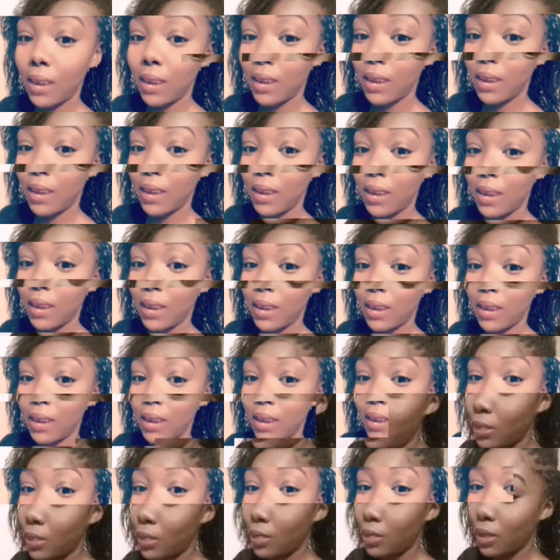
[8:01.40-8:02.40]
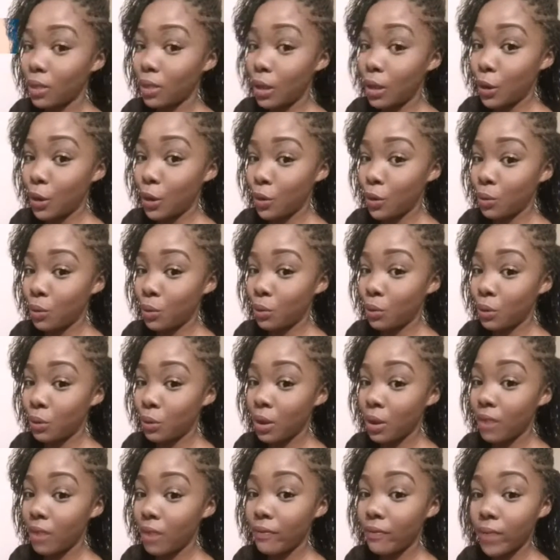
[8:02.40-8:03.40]
what it looks like with
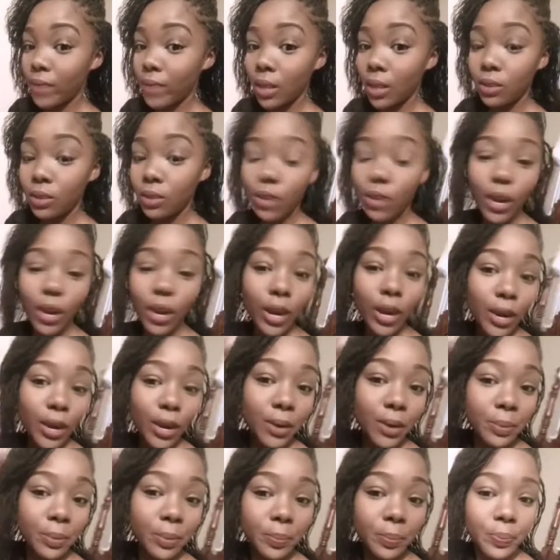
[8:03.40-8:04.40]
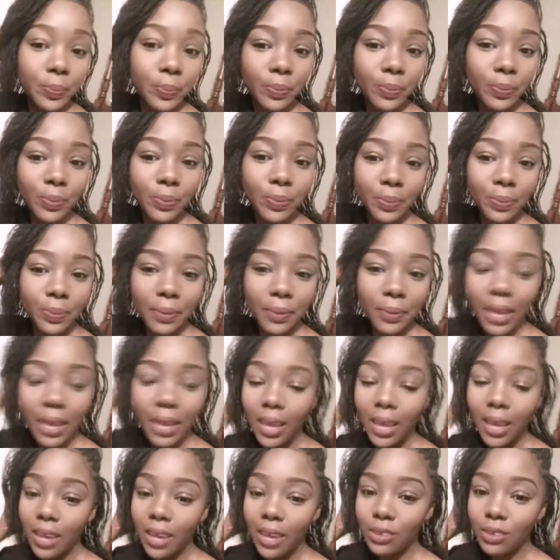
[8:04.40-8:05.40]
no filter.
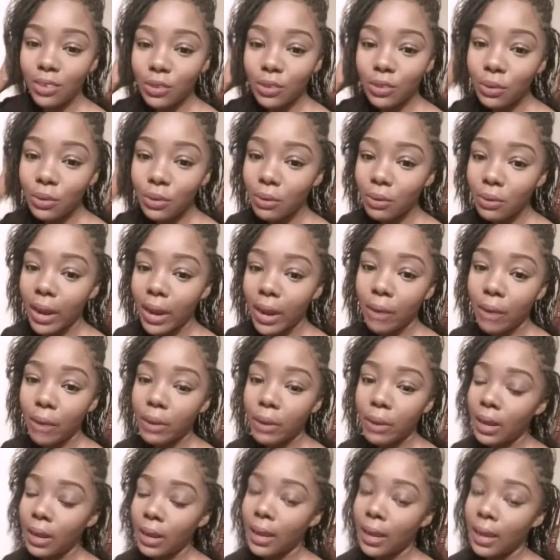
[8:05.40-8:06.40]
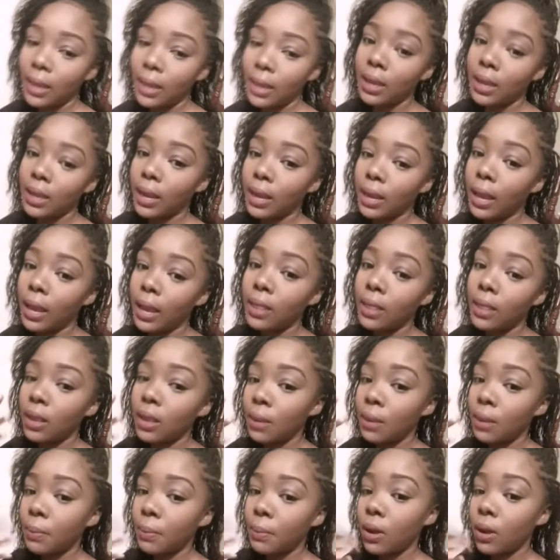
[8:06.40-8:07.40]
It's cute, right? I really like it. I like the
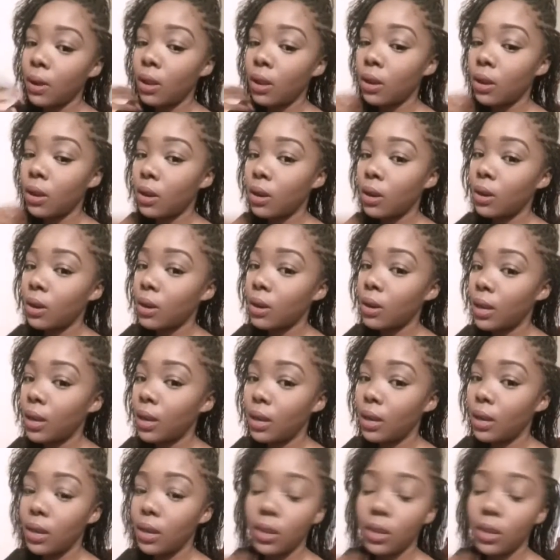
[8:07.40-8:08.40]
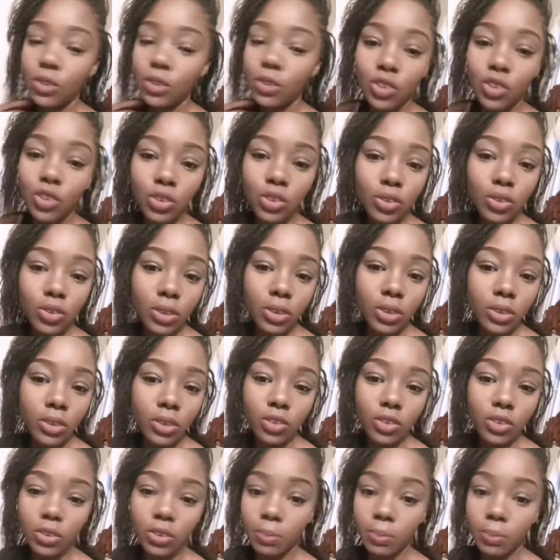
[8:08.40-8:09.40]
lip color.
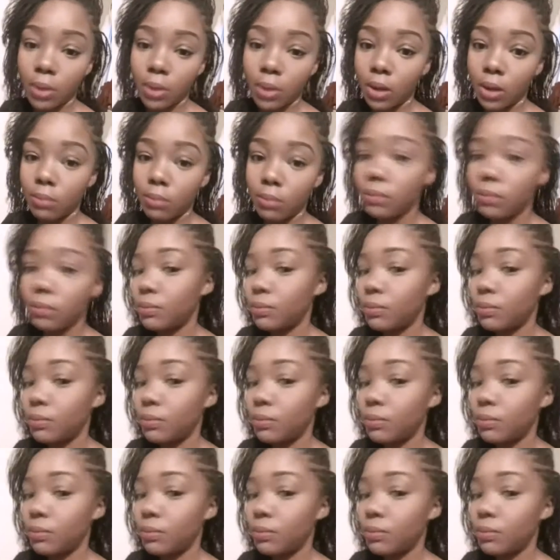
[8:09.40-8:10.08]
It's just bomb.